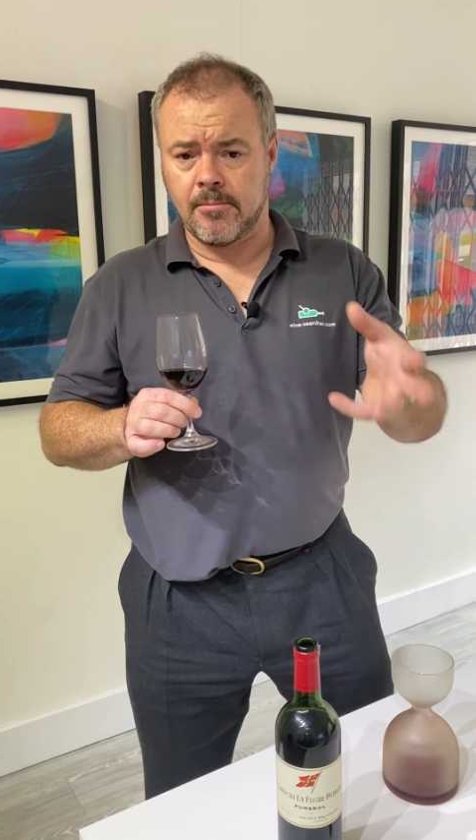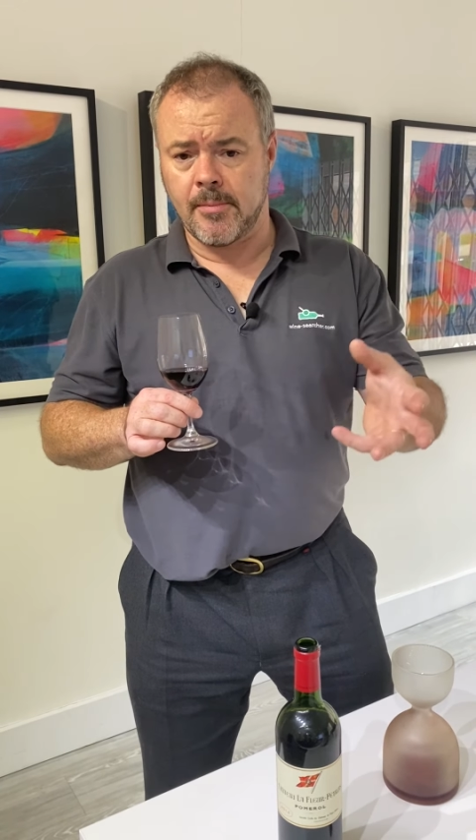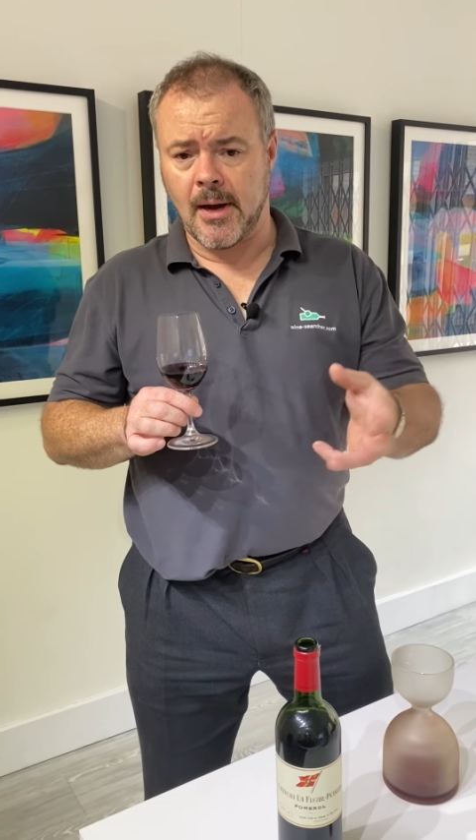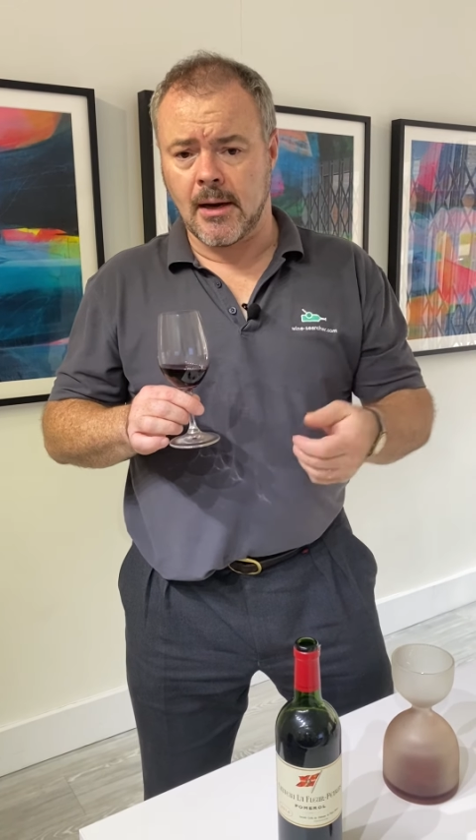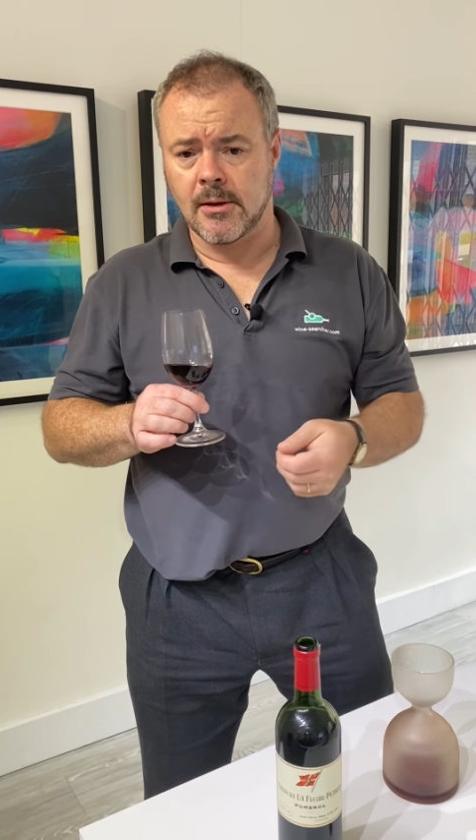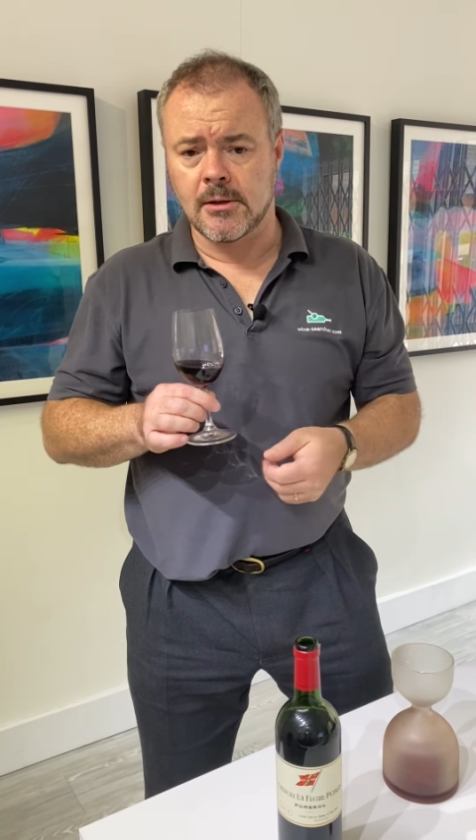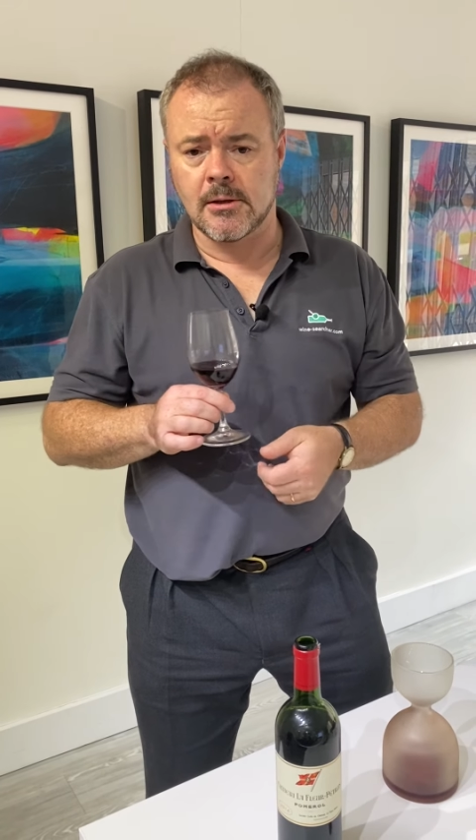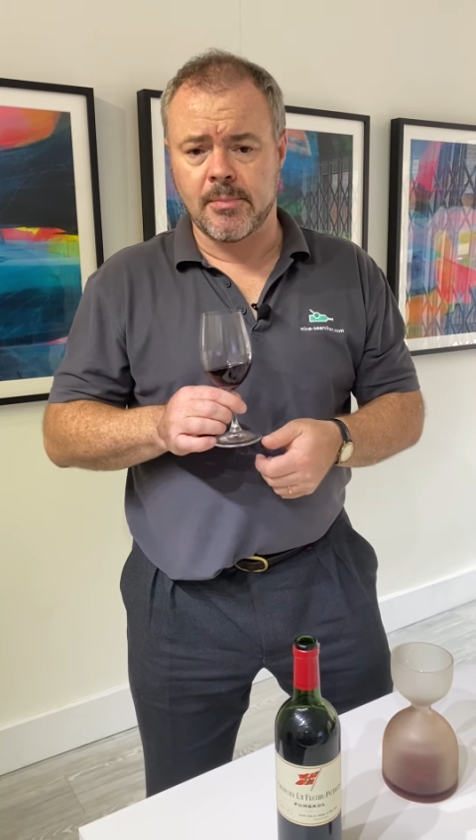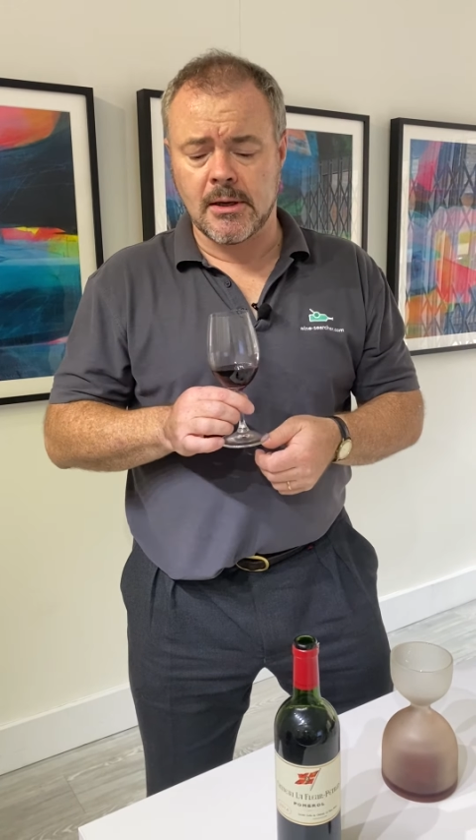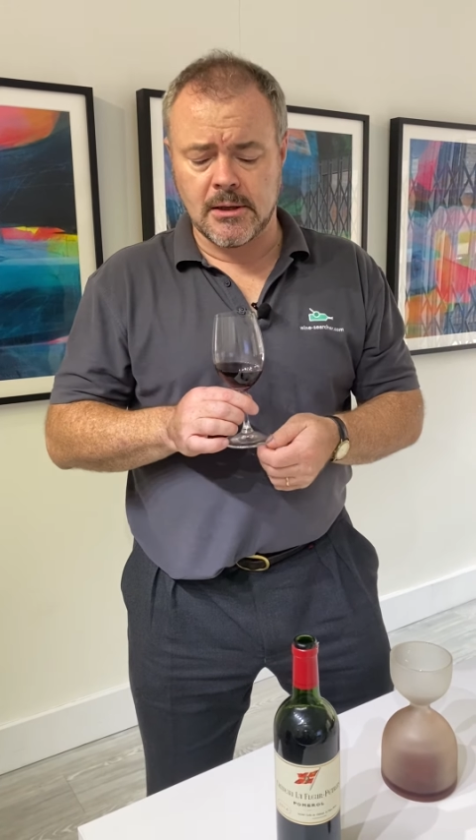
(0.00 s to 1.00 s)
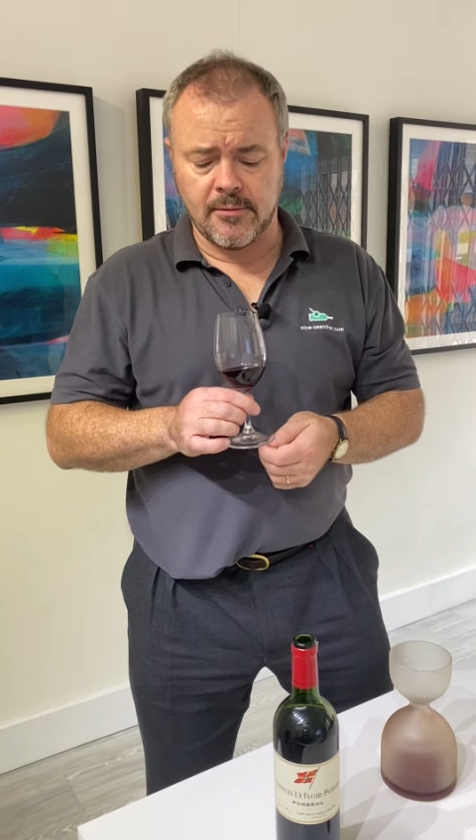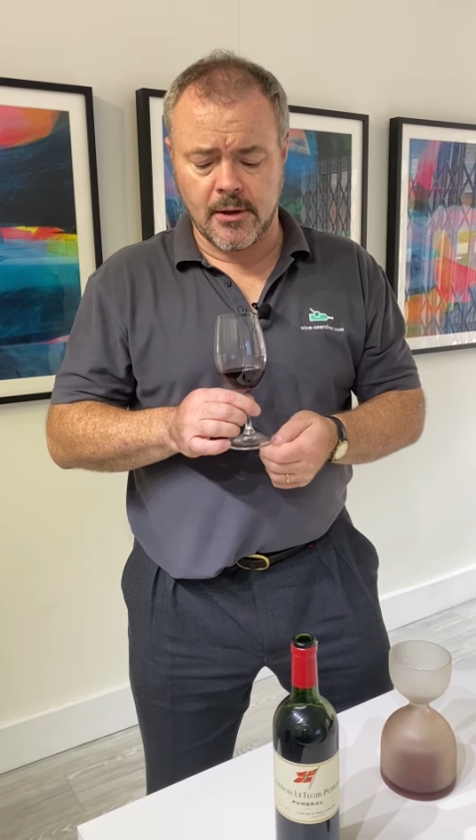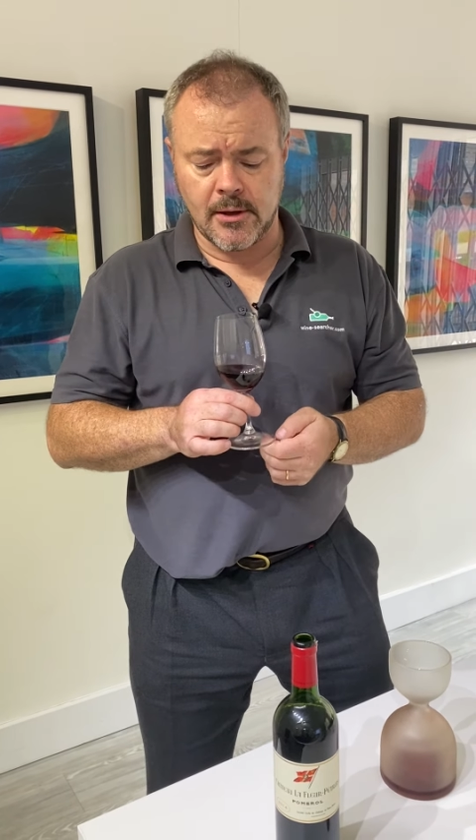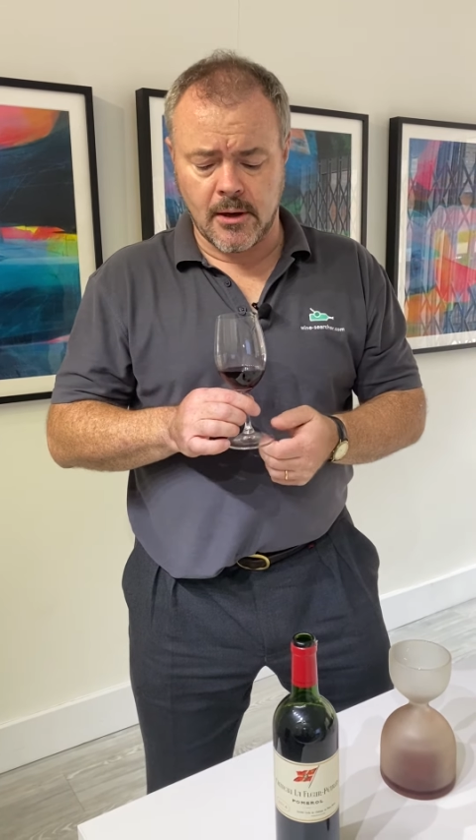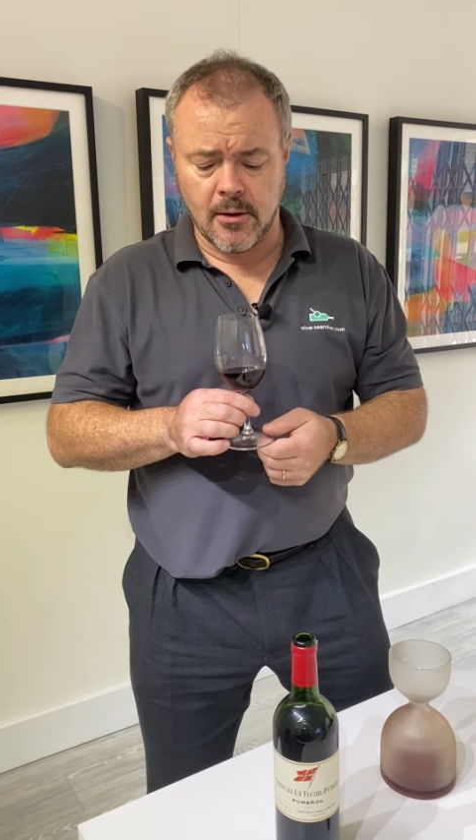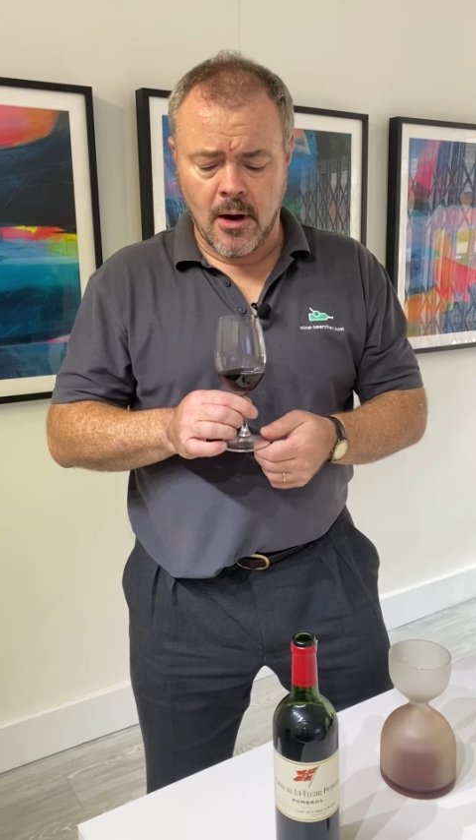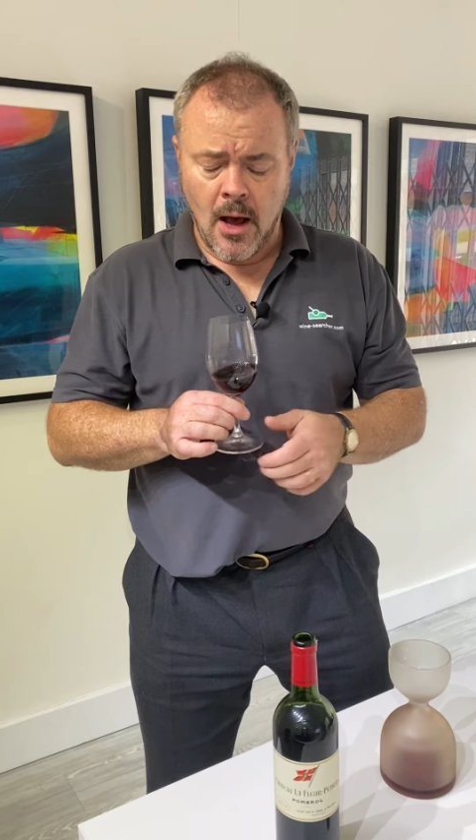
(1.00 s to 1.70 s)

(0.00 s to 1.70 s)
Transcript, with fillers: the balance is Petit Verdot.